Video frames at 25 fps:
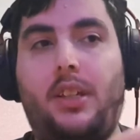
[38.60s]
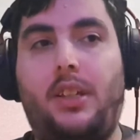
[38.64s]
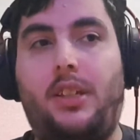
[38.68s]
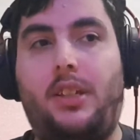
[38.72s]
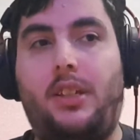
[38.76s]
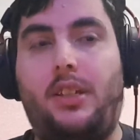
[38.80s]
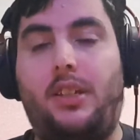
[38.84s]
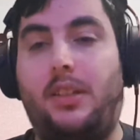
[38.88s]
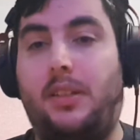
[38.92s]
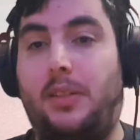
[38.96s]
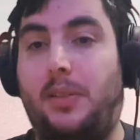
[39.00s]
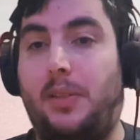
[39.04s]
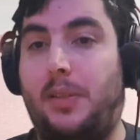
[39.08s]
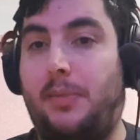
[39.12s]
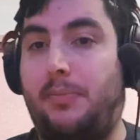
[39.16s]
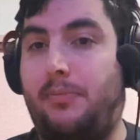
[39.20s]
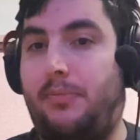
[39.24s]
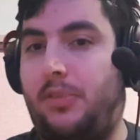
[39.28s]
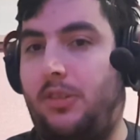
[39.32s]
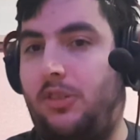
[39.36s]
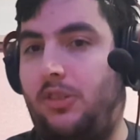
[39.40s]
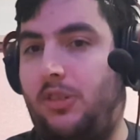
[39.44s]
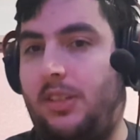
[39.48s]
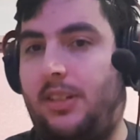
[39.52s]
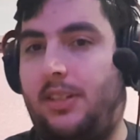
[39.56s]
is
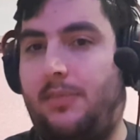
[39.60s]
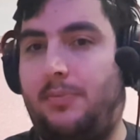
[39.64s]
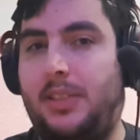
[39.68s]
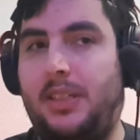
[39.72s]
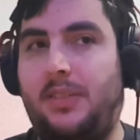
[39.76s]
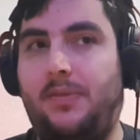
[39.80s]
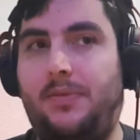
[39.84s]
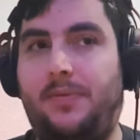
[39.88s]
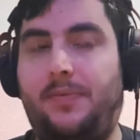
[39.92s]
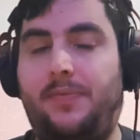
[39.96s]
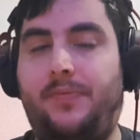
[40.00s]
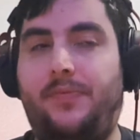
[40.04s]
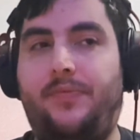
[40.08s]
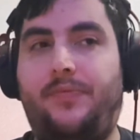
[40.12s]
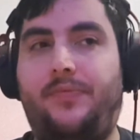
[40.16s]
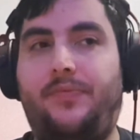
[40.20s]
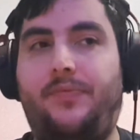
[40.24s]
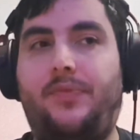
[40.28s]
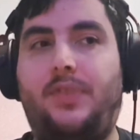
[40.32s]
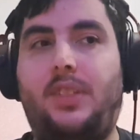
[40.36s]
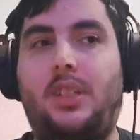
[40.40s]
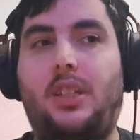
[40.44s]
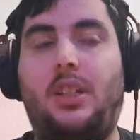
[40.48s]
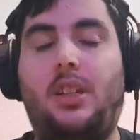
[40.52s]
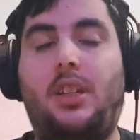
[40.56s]
plot armor.
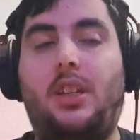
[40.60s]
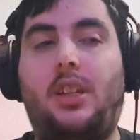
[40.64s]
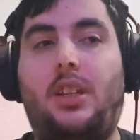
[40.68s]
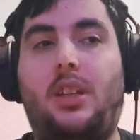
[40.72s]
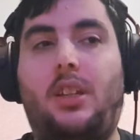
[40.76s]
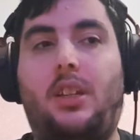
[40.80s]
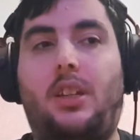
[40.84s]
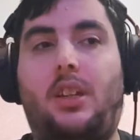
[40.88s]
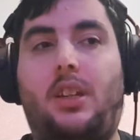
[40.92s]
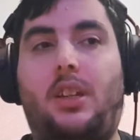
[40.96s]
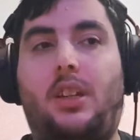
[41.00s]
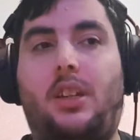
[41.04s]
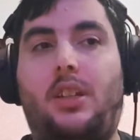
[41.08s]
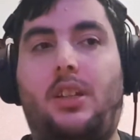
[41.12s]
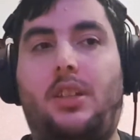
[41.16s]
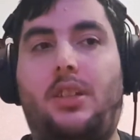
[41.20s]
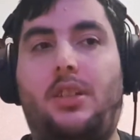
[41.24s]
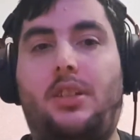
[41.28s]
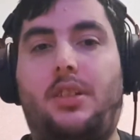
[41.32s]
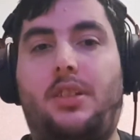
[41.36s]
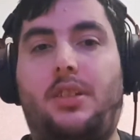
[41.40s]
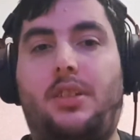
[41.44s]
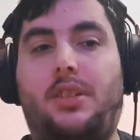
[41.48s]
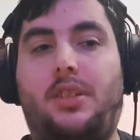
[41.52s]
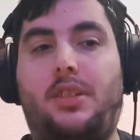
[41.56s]

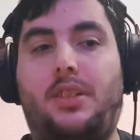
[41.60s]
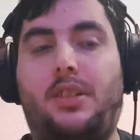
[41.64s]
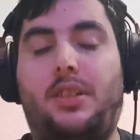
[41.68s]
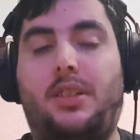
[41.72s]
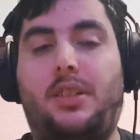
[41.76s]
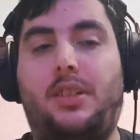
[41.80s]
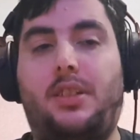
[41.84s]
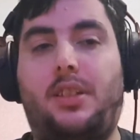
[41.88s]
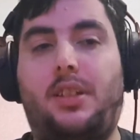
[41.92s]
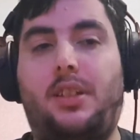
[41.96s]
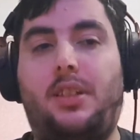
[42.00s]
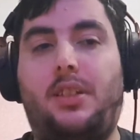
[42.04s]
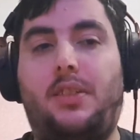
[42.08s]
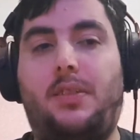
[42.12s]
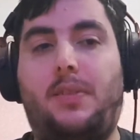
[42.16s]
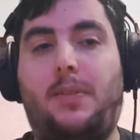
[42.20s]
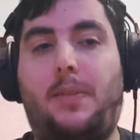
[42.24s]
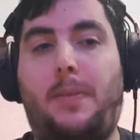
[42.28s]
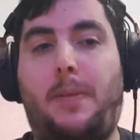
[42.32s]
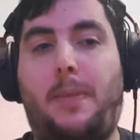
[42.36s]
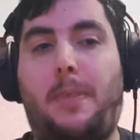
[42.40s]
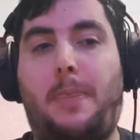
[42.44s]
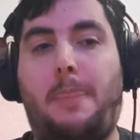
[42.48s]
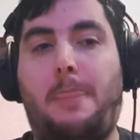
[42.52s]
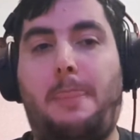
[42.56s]
And
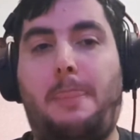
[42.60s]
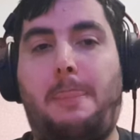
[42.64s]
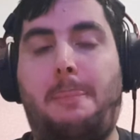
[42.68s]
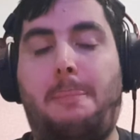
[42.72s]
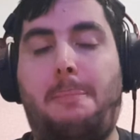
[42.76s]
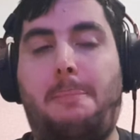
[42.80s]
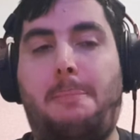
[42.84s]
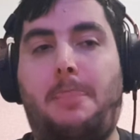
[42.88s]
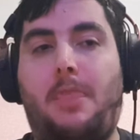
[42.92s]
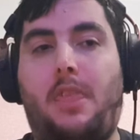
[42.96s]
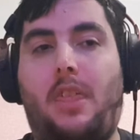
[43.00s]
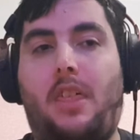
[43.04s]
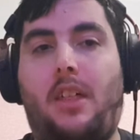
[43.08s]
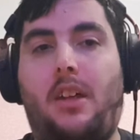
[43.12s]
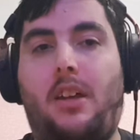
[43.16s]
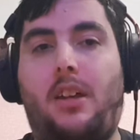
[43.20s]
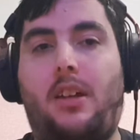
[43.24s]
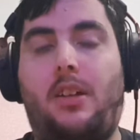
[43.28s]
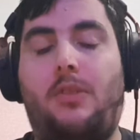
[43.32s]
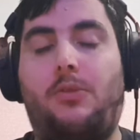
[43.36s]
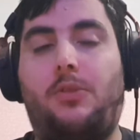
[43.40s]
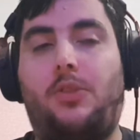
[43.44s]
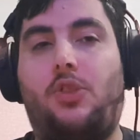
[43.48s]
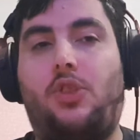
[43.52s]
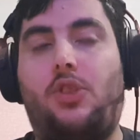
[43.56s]

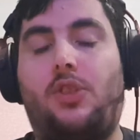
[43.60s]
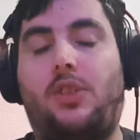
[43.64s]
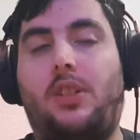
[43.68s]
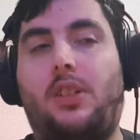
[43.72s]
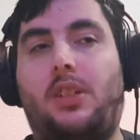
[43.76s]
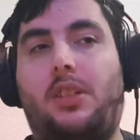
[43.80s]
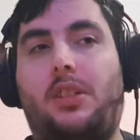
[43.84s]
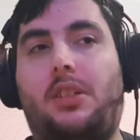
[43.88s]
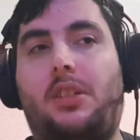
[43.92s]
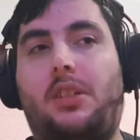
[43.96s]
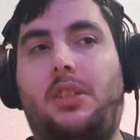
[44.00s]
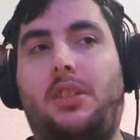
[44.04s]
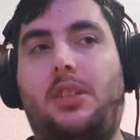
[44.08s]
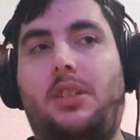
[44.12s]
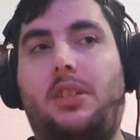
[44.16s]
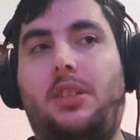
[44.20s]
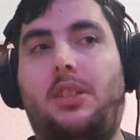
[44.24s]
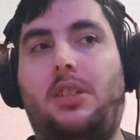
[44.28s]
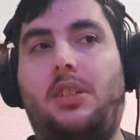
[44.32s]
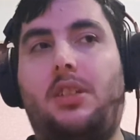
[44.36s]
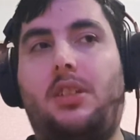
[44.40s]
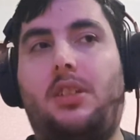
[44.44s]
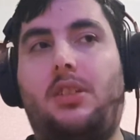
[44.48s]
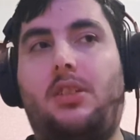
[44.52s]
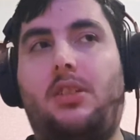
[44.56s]
I was just like,
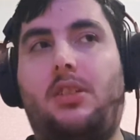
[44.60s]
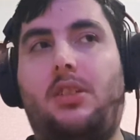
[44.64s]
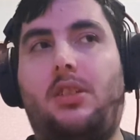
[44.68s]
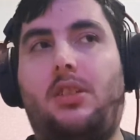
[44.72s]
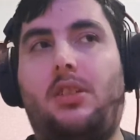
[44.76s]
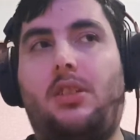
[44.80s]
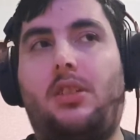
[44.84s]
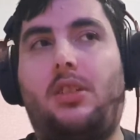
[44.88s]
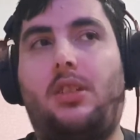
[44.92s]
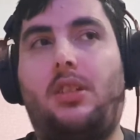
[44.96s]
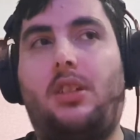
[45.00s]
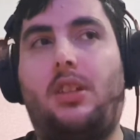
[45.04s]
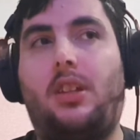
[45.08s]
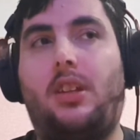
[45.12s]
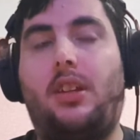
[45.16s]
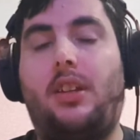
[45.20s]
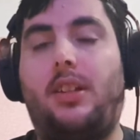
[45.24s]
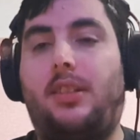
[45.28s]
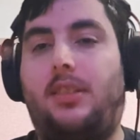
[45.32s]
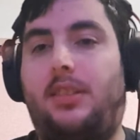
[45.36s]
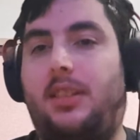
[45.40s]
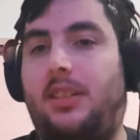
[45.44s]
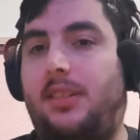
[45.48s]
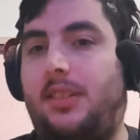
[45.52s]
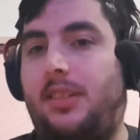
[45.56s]

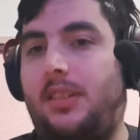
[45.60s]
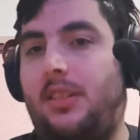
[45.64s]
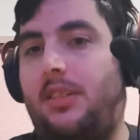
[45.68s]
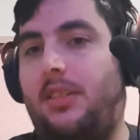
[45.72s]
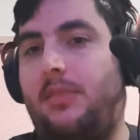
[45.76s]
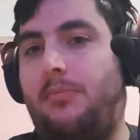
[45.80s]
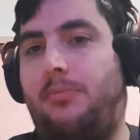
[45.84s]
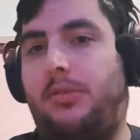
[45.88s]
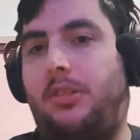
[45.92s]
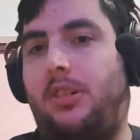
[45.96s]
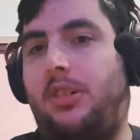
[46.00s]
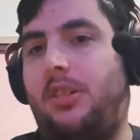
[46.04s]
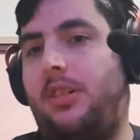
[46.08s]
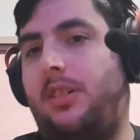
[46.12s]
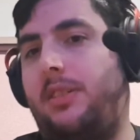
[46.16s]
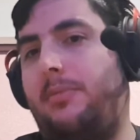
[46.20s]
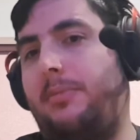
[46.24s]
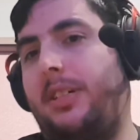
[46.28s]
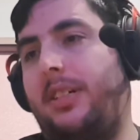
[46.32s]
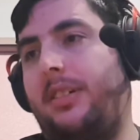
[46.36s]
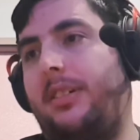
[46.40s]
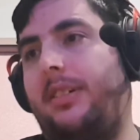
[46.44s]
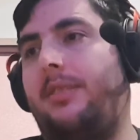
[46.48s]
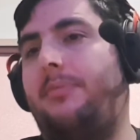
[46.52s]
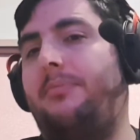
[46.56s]
this plot
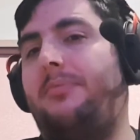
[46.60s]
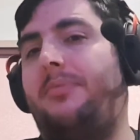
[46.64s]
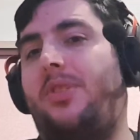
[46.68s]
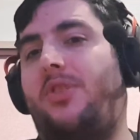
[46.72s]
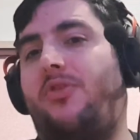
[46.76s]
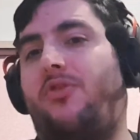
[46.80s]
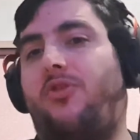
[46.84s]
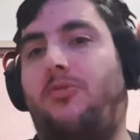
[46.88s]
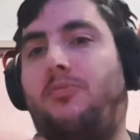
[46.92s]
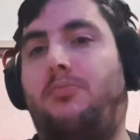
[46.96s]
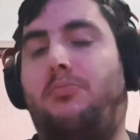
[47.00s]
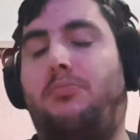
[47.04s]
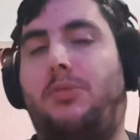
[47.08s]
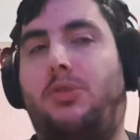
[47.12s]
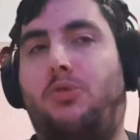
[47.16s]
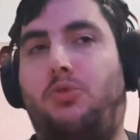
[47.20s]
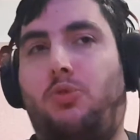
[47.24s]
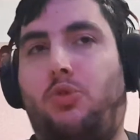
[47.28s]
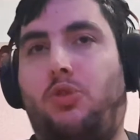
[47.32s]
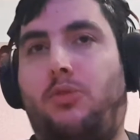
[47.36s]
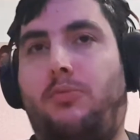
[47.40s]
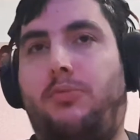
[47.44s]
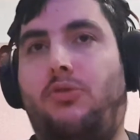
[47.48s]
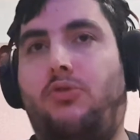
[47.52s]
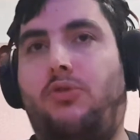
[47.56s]
armor comes from
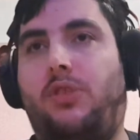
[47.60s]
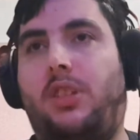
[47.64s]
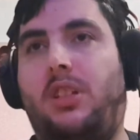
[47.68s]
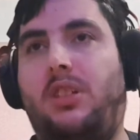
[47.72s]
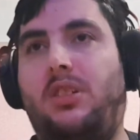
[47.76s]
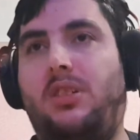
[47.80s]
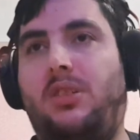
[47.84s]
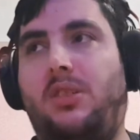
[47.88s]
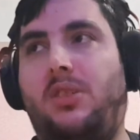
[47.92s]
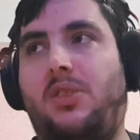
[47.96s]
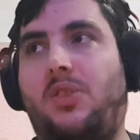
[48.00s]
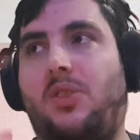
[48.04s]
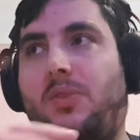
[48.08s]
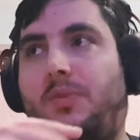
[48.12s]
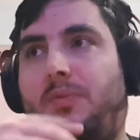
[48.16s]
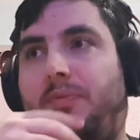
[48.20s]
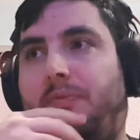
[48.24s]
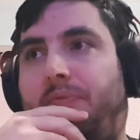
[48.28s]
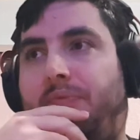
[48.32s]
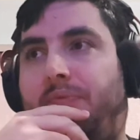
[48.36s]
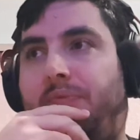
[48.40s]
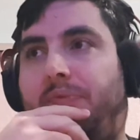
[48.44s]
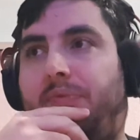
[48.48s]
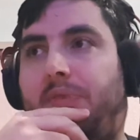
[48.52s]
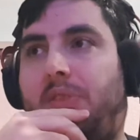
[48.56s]
multiple things,
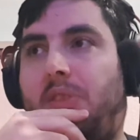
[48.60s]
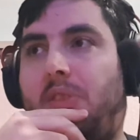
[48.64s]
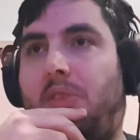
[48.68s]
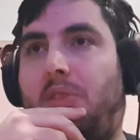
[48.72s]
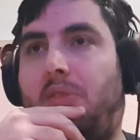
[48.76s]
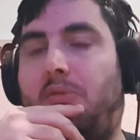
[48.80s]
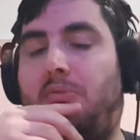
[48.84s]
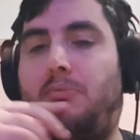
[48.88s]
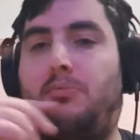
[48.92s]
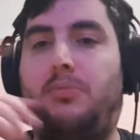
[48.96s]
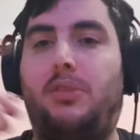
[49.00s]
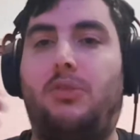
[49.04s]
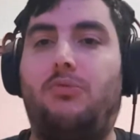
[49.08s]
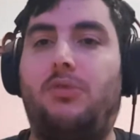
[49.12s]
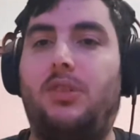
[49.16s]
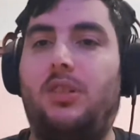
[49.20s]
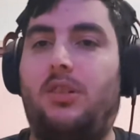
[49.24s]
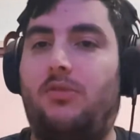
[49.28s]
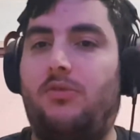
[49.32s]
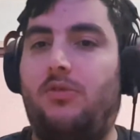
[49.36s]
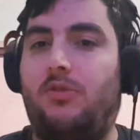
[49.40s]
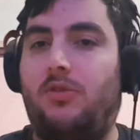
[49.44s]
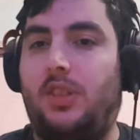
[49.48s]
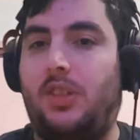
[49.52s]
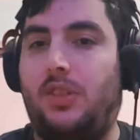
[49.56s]
but when I
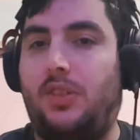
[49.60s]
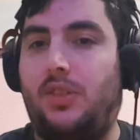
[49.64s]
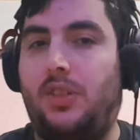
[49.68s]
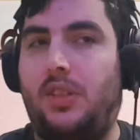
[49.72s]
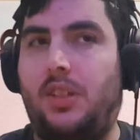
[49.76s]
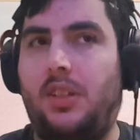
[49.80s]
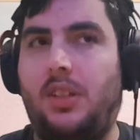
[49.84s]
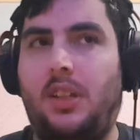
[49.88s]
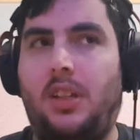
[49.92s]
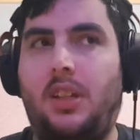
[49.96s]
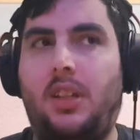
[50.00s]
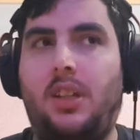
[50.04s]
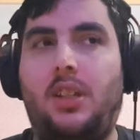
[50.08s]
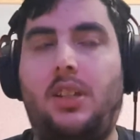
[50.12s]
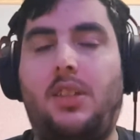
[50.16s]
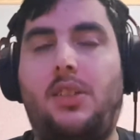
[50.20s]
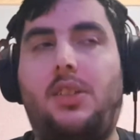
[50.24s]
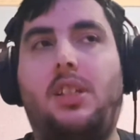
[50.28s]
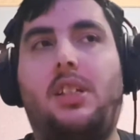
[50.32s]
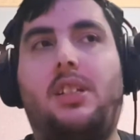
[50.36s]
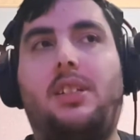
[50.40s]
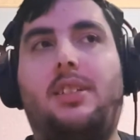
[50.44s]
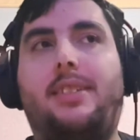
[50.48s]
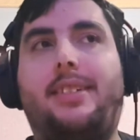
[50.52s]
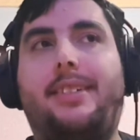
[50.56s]
was
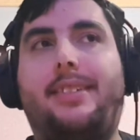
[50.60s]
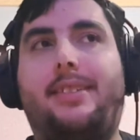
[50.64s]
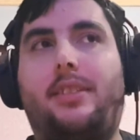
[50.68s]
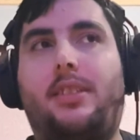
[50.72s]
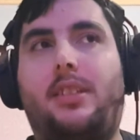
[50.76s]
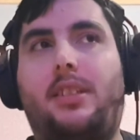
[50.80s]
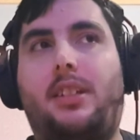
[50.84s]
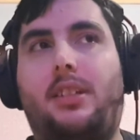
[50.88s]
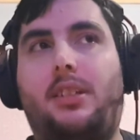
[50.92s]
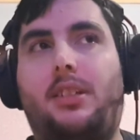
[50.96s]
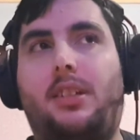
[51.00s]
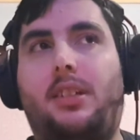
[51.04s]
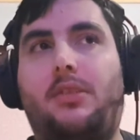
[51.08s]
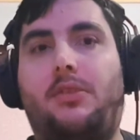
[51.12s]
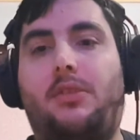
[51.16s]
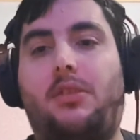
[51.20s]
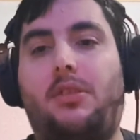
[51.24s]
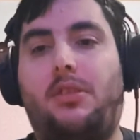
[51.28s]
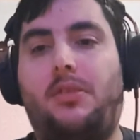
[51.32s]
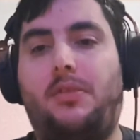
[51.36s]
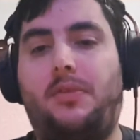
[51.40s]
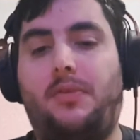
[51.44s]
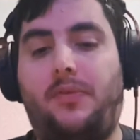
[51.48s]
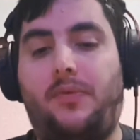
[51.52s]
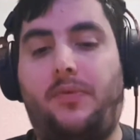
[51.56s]
sitting down thinking on
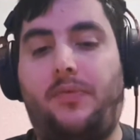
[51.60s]
it,